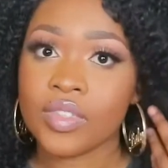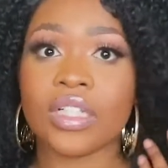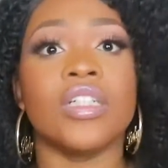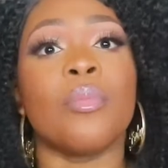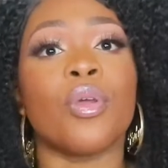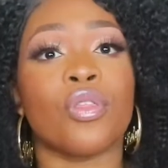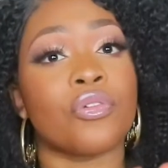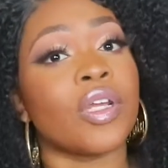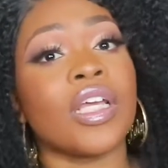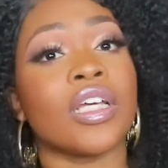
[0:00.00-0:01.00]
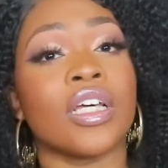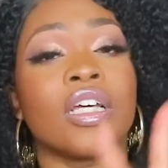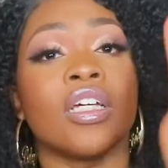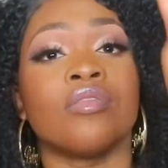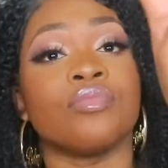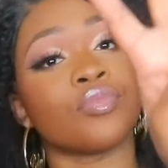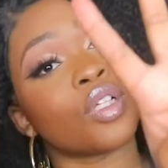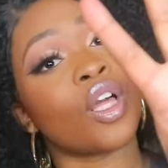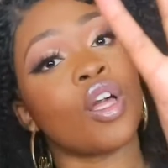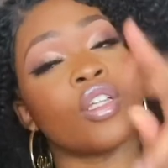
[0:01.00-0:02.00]
Number three,
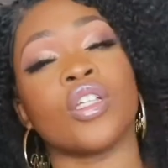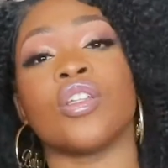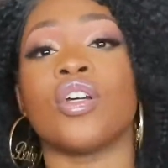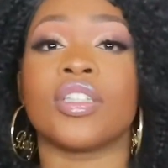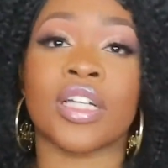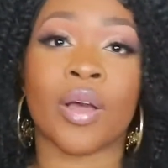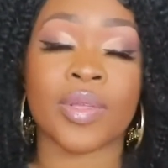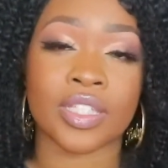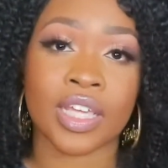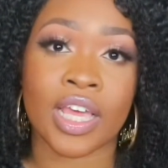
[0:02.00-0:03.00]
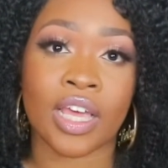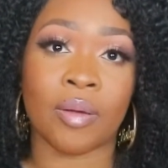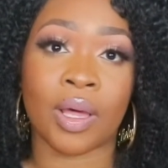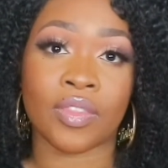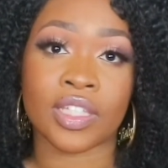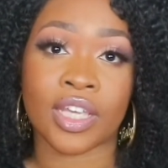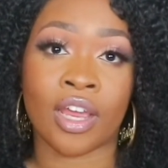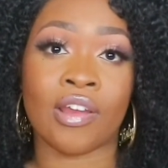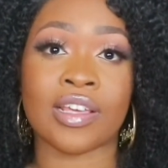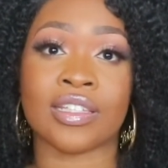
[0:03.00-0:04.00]
the third thing I would say about this
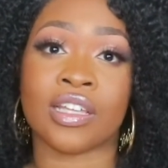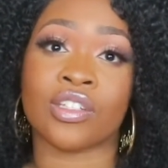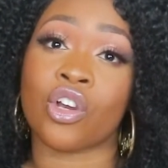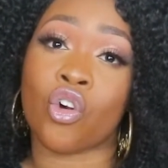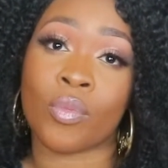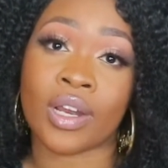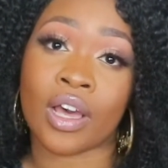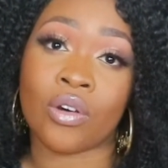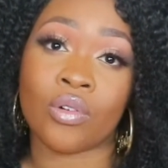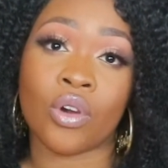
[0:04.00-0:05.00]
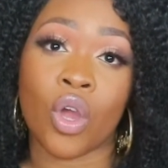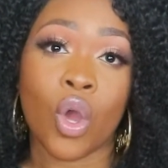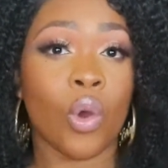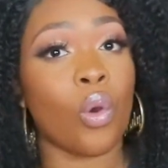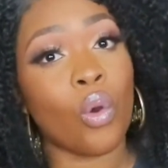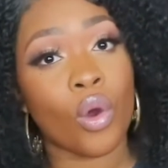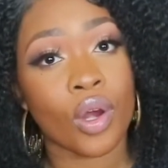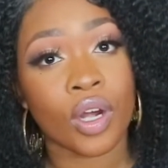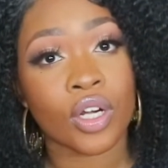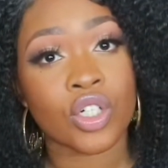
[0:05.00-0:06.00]
hair is not to comb it out
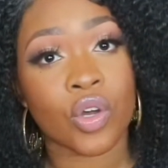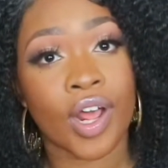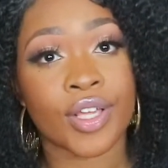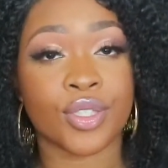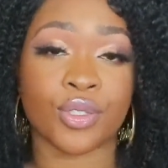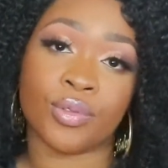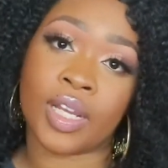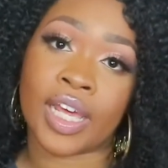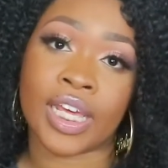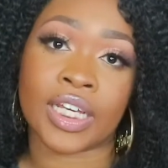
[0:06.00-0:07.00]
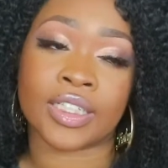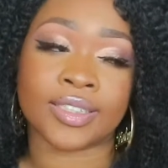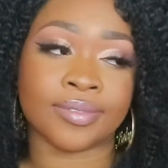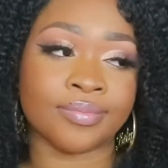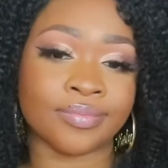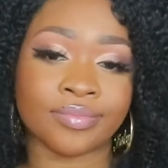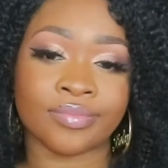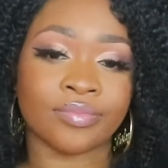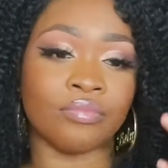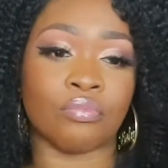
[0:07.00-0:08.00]
or try to like
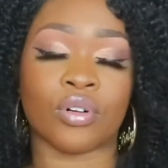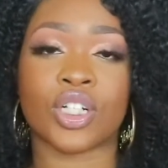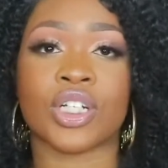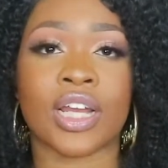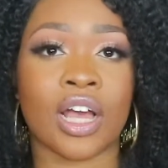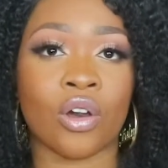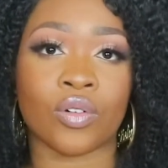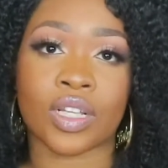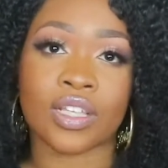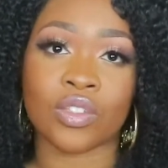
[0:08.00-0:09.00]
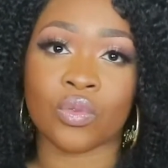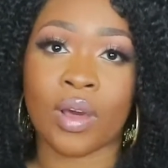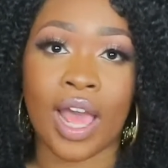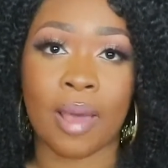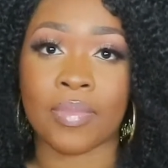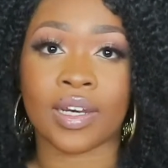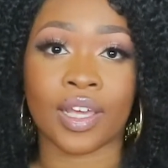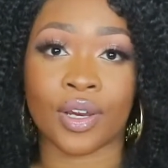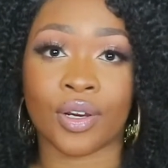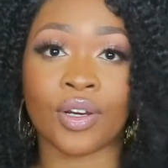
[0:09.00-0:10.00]
brush it out. That's what happened
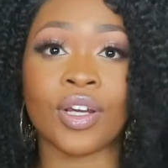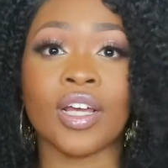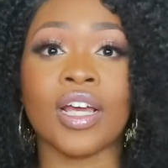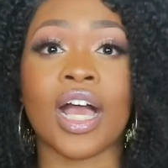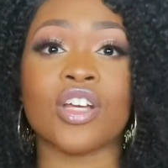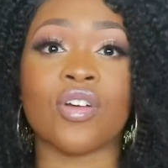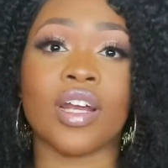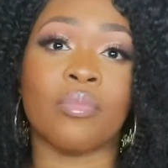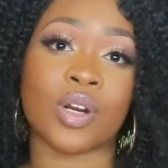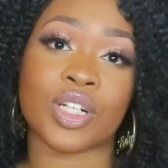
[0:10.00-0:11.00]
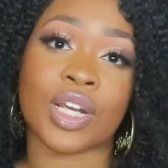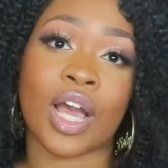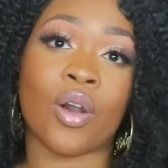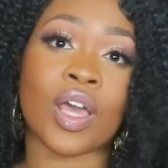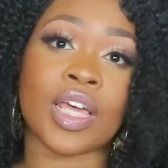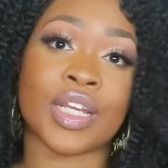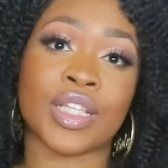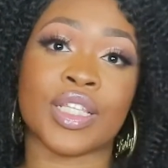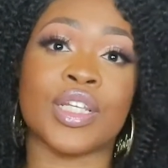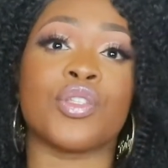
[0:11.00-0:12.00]
here. I tried to brush it out and
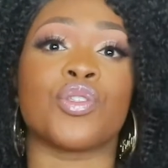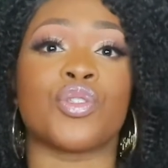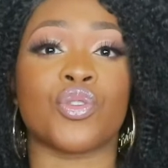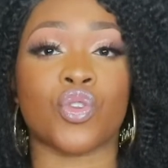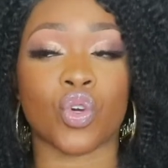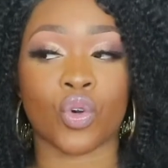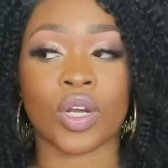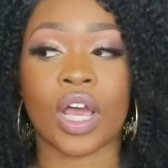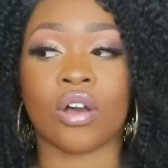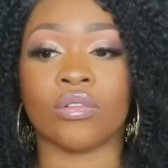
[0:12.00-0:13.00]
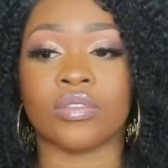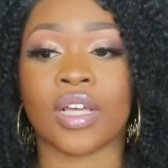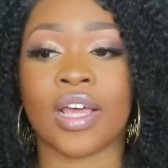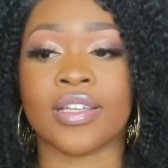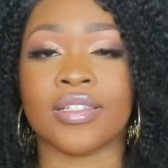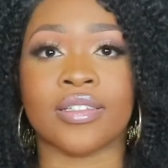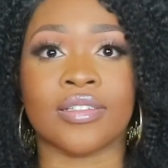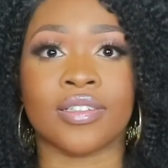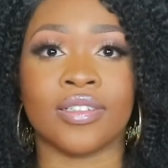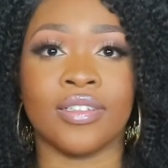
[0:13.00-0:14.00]
it didn't turn out as
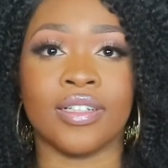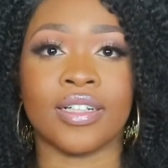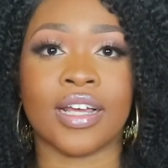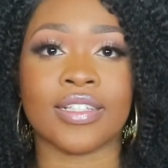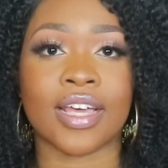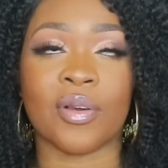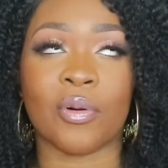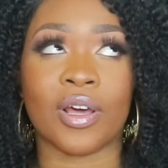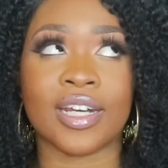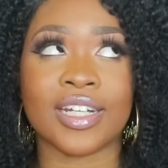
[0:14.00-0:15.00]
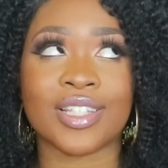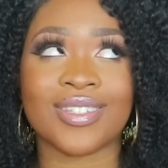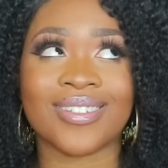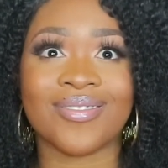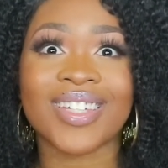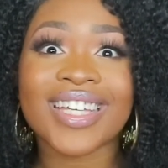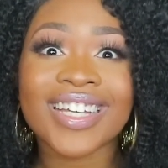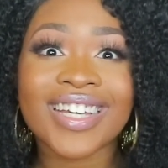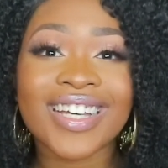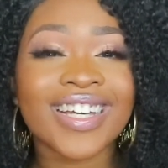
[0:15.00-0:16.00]
good as I wanted it to
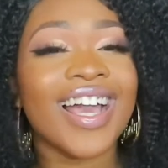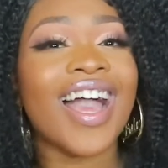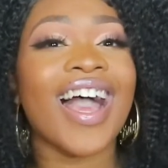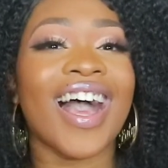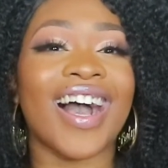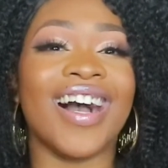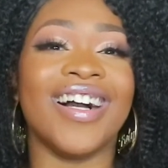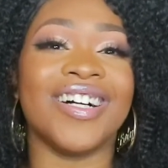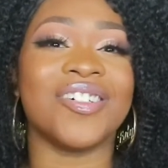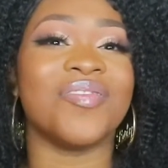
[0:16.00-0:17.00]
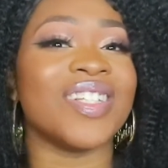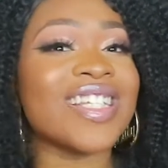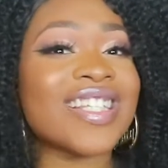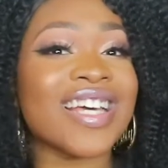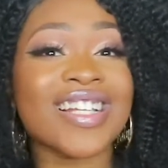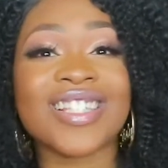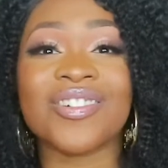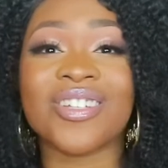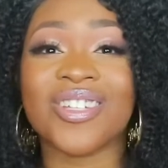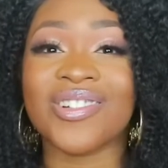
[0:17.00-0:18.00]
be. But this side is so
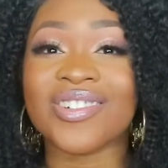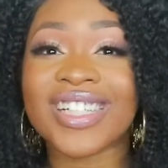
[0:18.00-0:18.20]
cute.